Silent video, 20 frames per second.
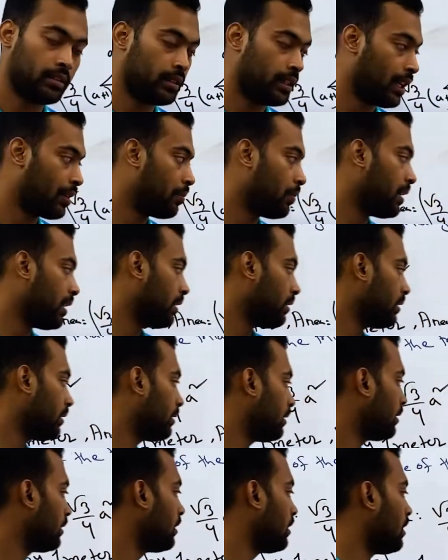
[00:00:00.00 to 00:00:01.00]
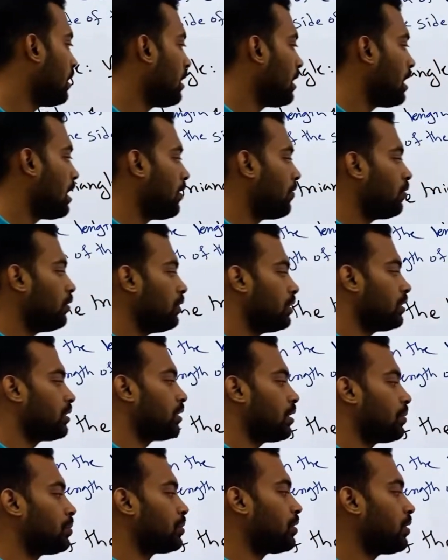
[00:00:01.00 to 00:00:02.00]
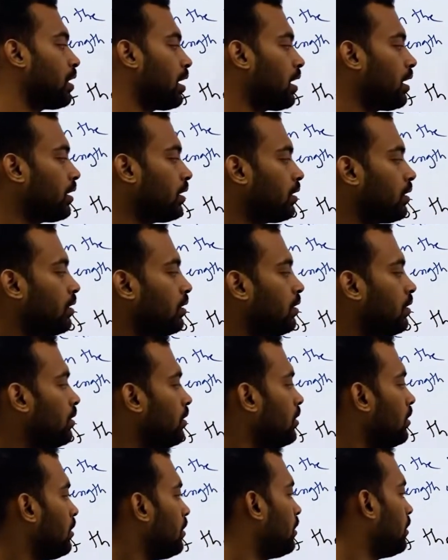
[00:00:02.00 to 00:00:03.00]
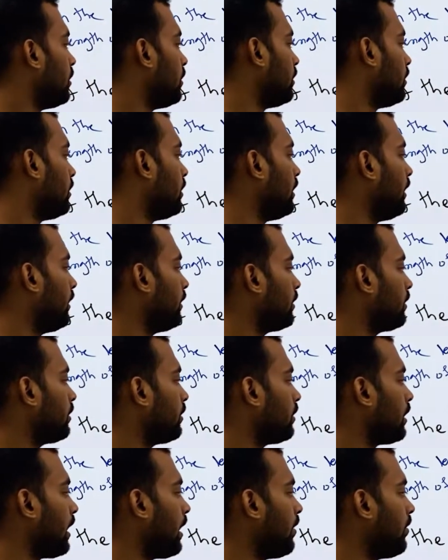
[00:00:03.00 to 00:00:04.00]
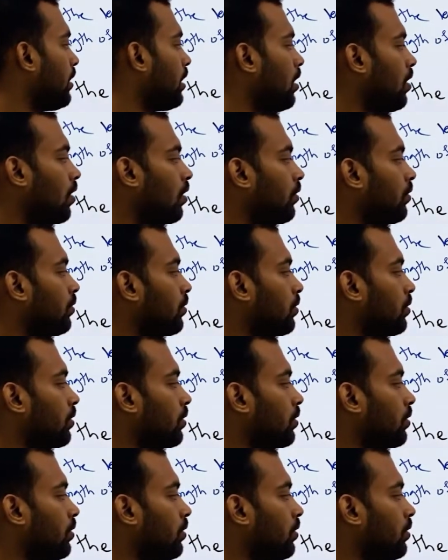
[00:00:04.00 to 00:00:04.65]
That means if we subtract the area of